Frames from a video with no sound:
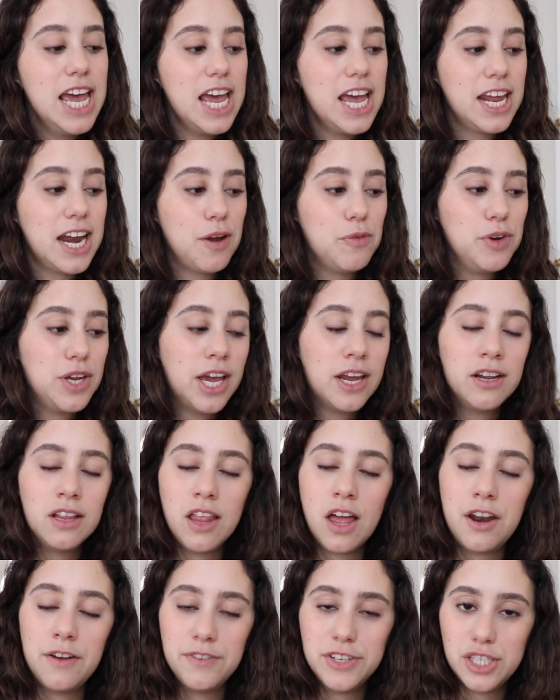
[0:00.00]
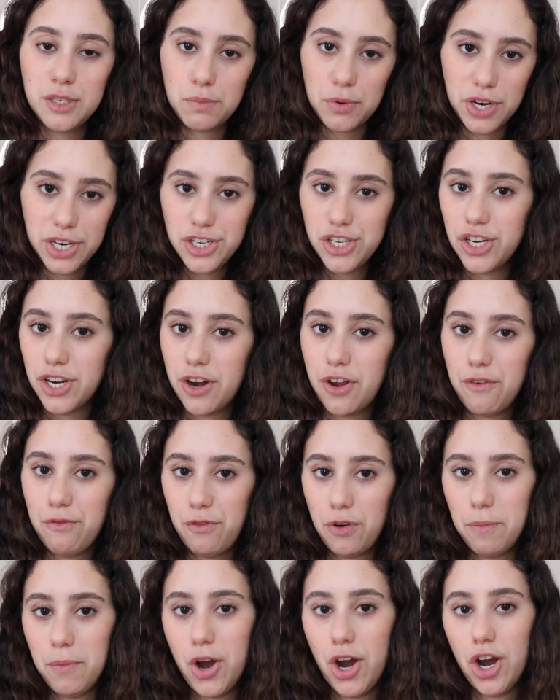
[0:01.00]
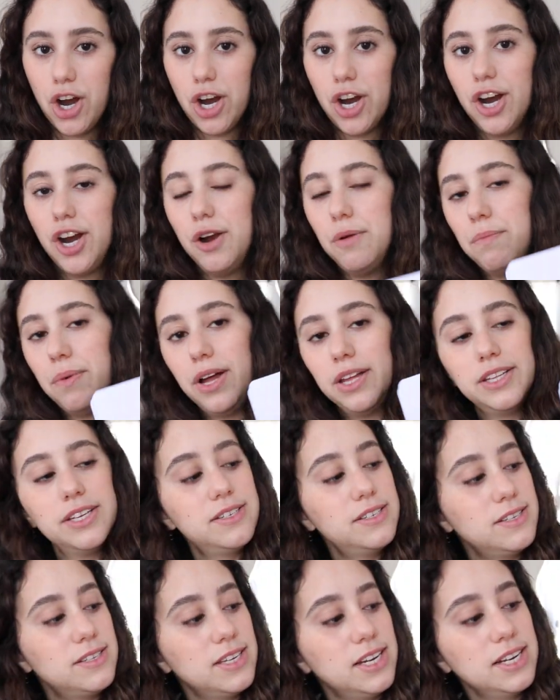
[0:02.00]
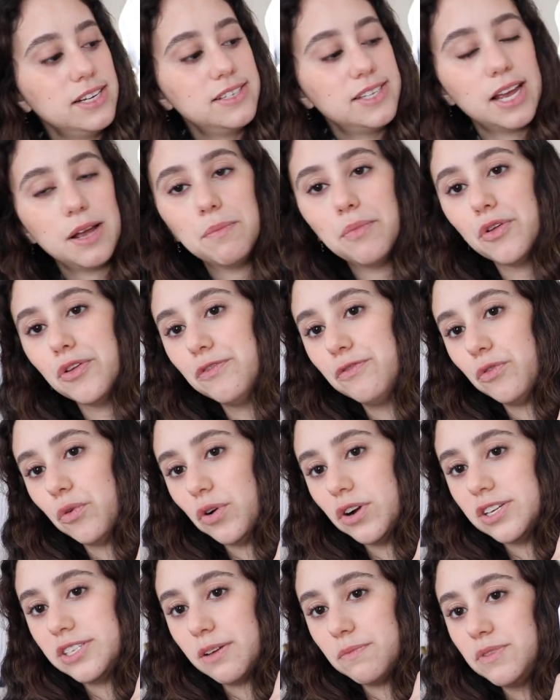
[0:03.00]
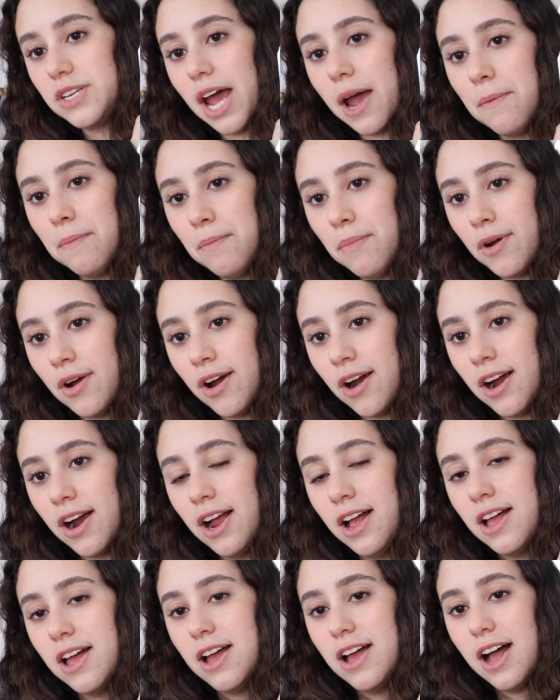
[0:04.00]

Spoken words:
and I would get a lot of inspiration from her. But this is an example for September.